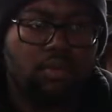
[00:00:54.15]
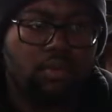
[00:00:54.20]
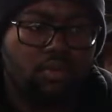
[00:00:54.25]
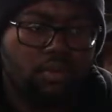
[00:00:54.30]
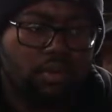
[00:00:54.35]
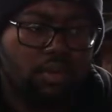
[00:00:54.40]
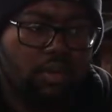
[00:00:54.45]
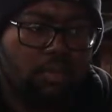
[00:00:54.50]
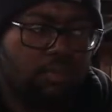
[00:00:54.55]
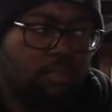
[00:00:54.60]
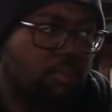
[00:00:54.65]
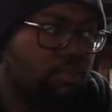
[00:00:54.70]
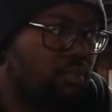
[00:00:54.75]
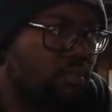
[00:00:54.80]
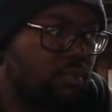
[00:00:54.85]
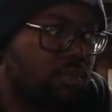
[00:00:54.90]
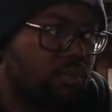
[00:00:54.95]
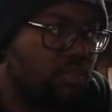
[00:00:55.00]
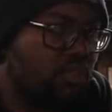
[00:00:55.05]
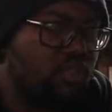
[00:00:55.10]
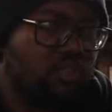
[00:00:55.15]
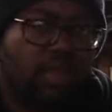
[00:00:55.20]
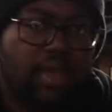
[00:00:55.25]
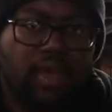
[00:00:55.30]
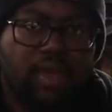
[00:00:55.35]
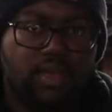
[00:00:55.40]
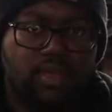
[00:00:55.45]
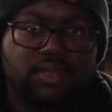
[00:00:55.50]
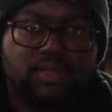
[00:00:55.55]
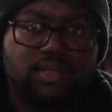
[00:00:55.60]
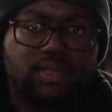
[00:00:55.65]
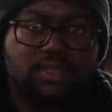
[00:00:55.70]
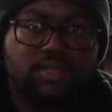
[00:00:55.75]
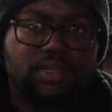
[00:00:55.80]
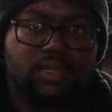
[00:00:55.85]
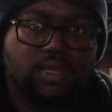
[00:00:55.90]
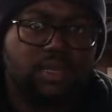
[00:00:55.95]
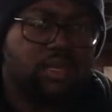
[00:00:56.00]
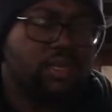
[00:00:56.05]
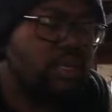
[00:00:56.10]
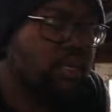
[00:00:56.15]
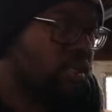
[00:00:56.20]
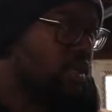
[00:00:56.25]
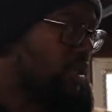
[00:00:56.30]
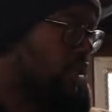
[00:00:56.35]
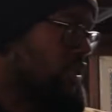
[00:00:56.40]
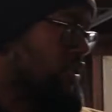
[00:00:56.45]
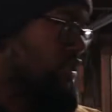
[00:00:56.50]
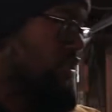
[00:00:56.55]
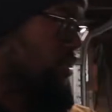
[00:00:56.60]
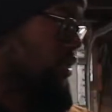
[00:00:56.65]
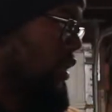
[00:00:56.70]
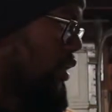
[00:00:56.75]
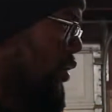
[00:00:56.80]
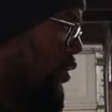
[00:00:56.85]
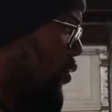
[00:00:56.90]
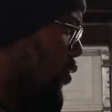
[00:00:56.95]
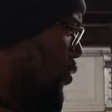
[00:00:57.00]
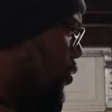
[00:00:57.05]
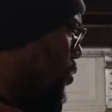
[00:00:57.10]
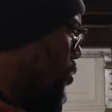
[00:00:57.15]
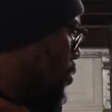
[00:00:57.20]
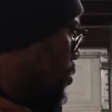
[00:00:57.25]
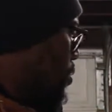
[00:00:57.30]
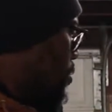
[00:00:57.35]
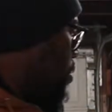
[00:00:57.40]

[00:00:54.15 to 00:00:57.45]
grip track essentially. So